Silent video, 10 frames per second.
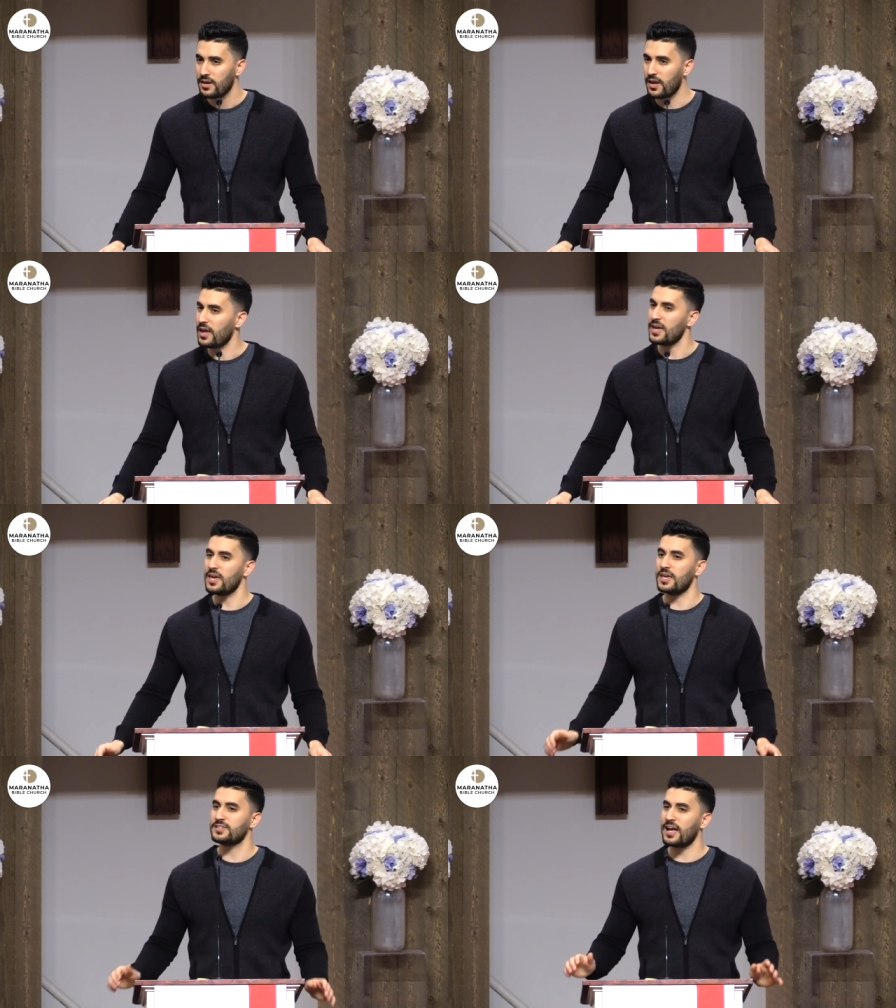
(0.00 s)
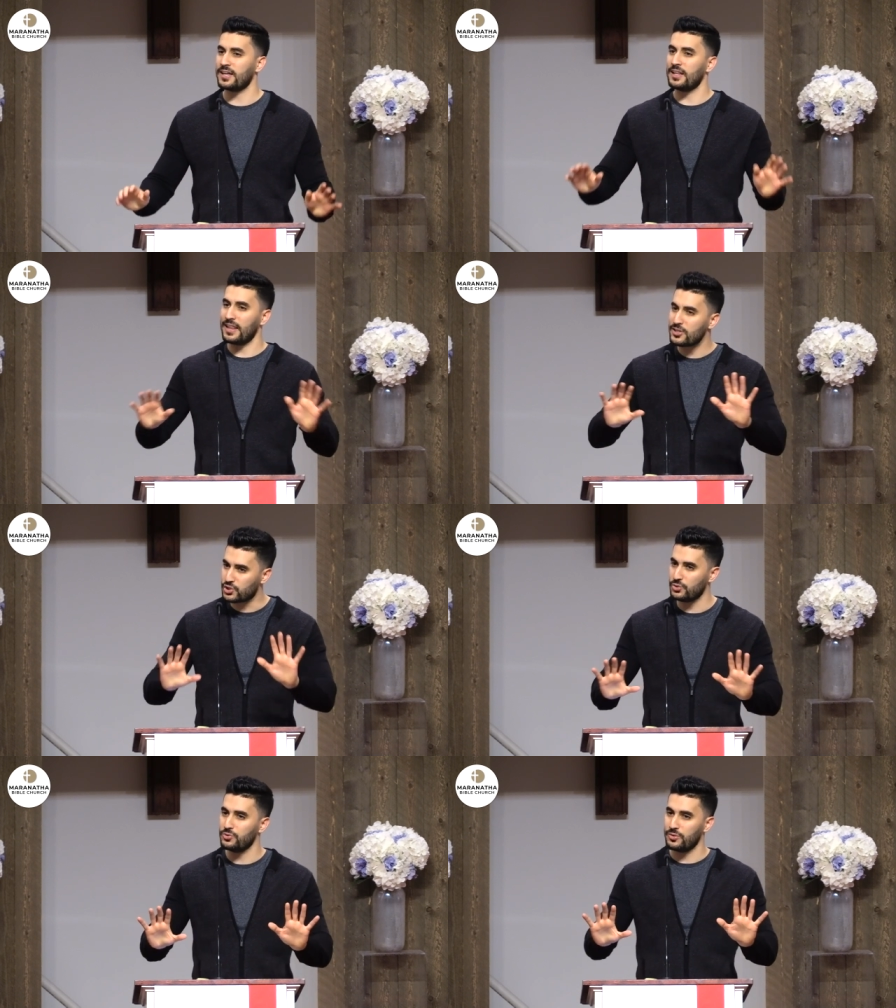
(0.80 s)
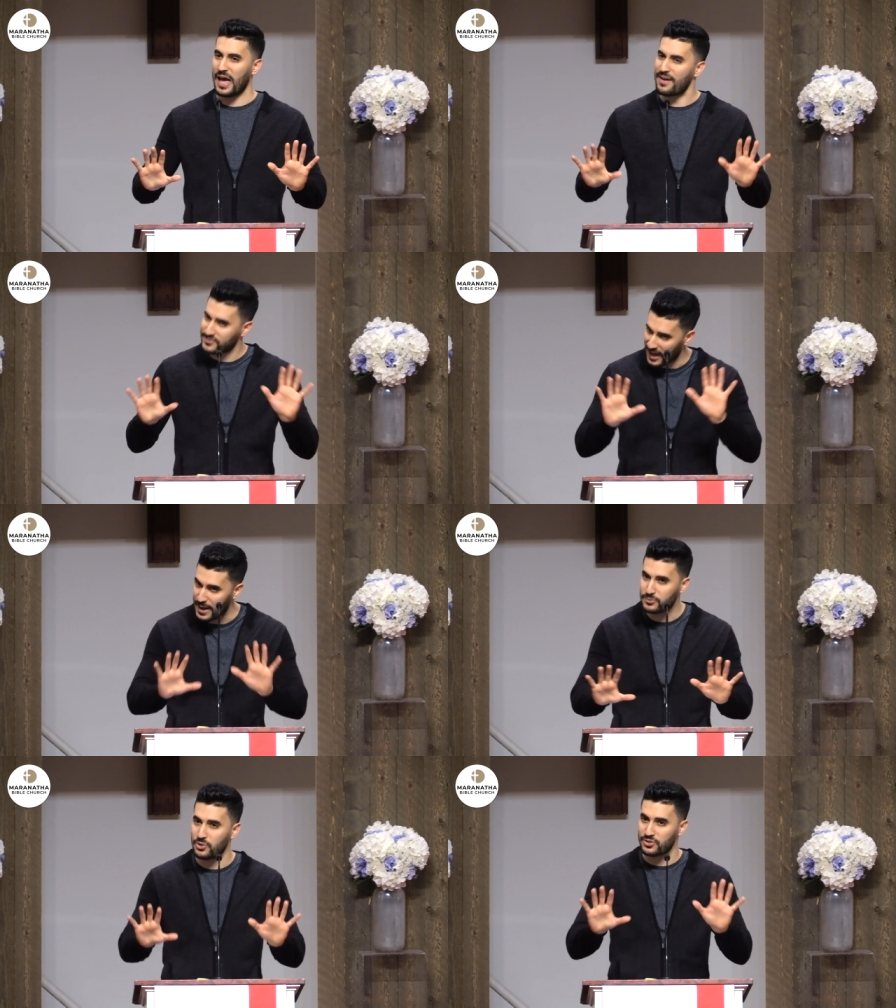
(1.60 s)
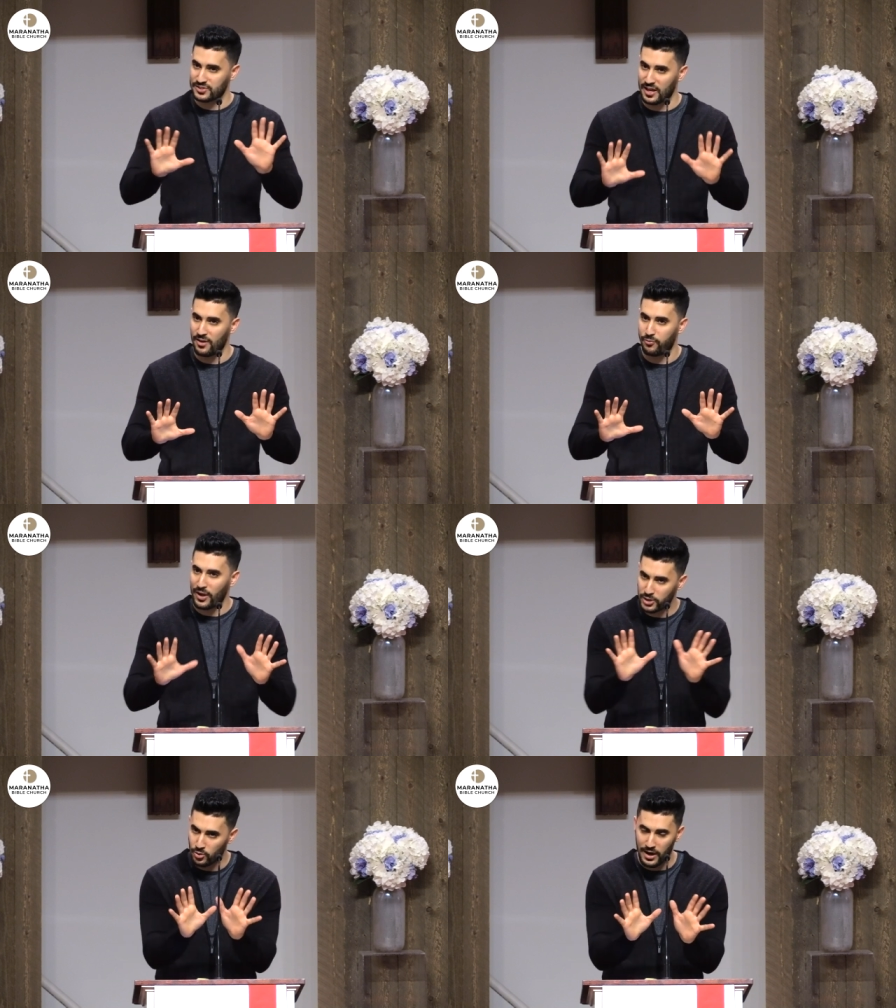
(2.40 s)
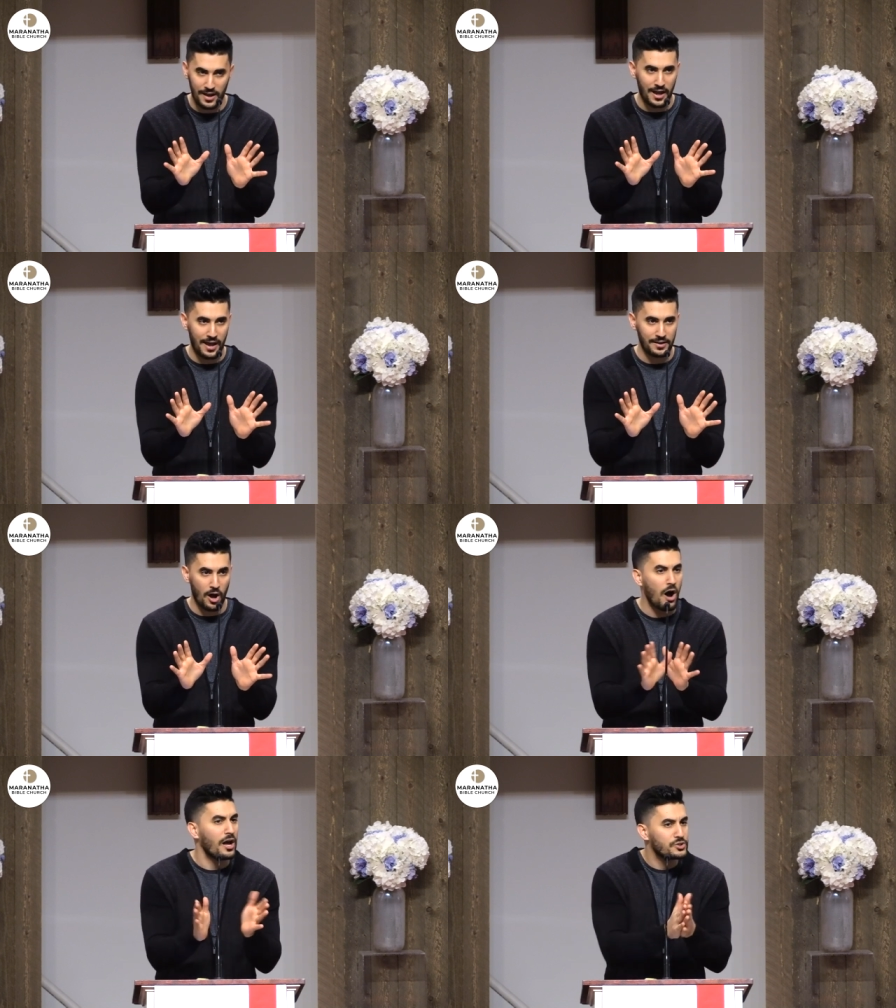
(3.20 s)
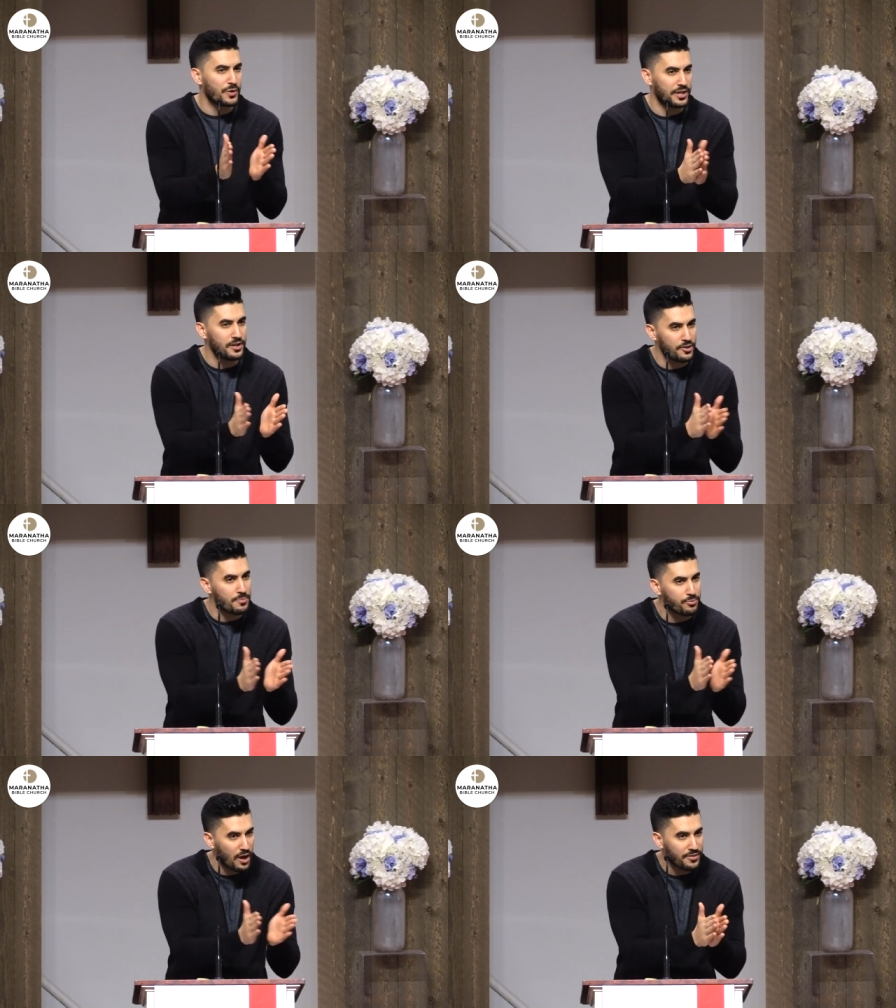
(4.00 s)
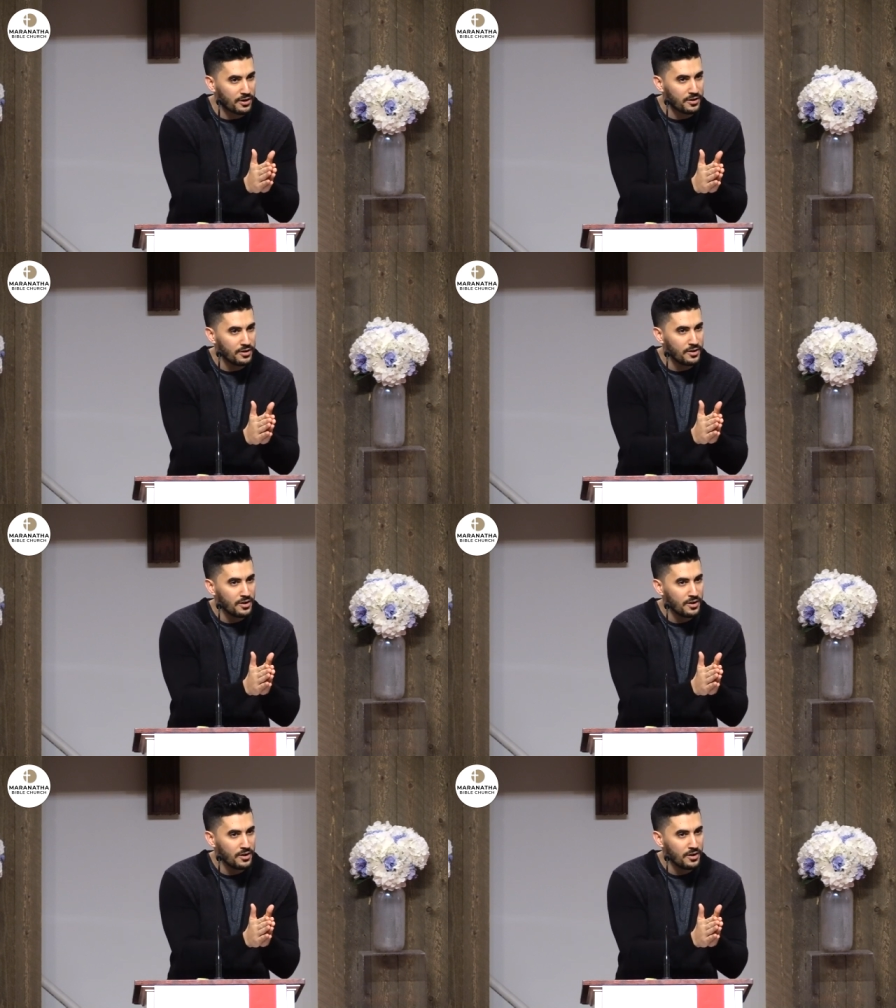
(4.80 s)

He, he's not going to let you have time to yourself while you're at, at odds with another brother